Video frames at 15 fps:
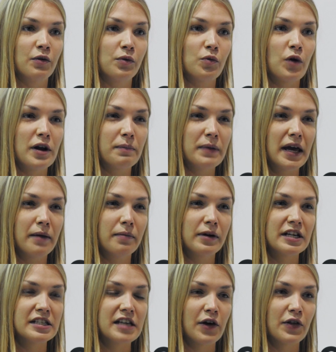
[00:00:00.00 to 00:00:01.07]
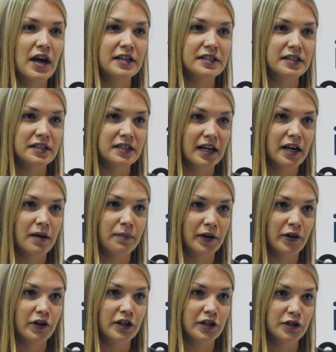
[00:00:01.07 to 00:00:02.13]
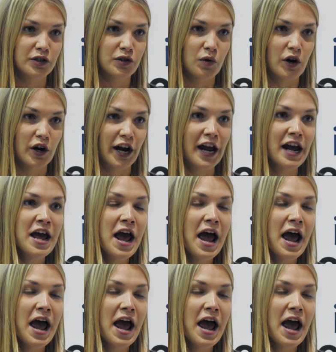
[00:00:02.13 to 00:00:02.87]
We want to be able to tell that sustainability story.